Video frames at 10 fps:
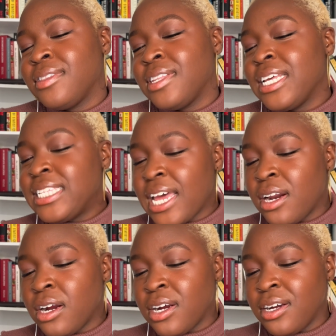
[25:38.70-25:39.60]
Is that
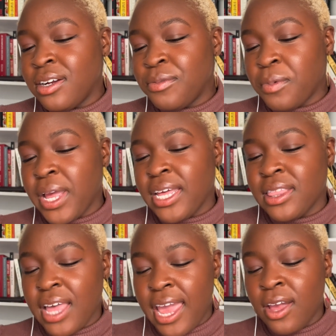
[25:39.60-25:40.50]
her? Wait,
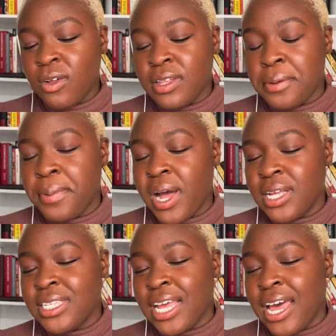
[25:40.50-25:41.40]
the angle that I'm
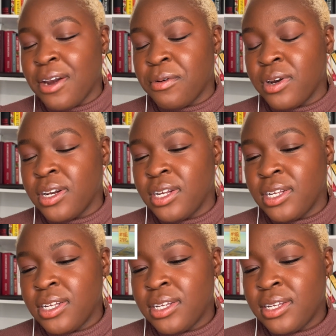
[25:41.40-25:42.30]
paused at, I don't...
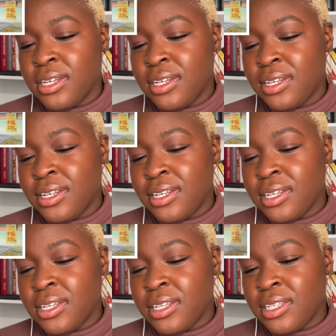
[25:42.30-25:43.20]

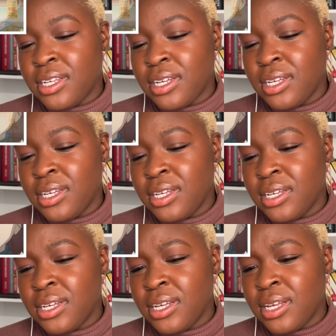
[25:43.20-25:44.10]
Is it?
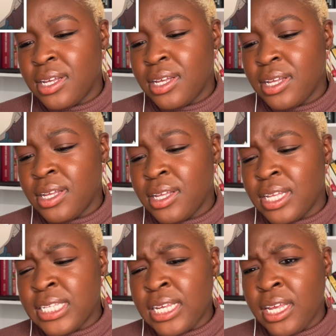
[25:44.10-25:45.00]

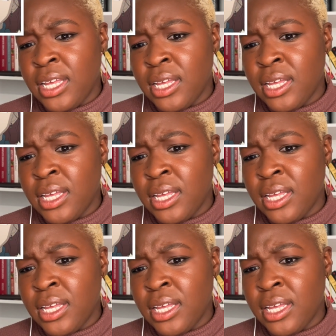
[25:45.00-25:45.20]
Is it?